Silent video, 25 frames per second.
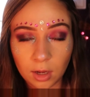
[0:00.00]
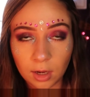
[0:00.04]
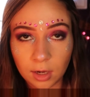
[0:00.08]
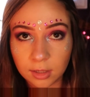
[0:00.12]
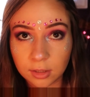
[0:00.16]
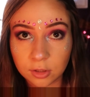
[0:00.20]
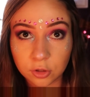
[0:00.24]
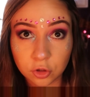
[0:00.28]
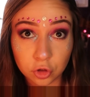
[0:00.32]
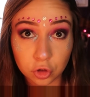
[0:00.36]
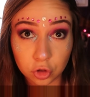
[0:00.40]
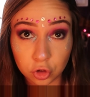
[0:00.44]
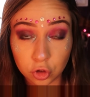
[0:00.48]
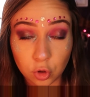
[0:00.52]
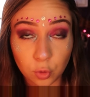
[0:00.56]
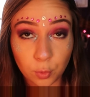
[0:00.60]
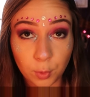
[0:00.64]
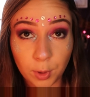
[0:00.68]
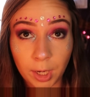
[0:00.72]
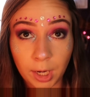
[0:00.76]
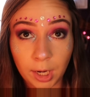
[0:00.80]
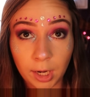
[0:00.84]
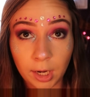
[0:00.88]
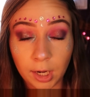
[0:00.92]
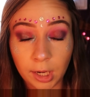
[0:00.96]
And there's no
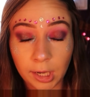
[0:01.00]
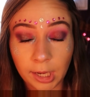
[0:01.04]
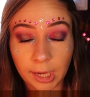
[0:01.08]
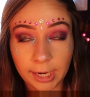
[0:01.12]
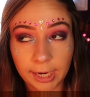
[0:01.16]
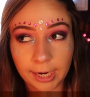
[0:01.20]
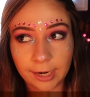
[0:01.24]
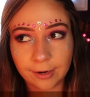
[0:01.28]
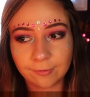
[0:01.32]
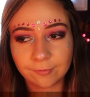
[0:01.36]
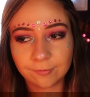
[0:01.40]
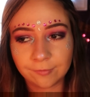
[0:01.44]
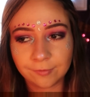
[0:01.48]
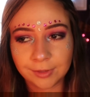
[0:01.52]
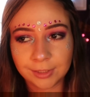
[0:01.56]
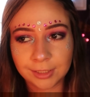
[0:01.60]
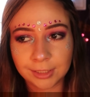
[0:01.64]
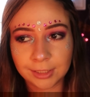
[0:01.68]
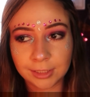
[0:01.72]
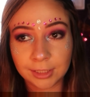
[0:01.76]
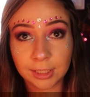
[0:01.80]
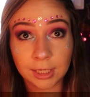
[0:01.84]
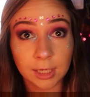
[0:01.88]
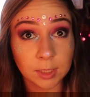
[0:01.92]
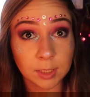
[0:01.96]
way I have the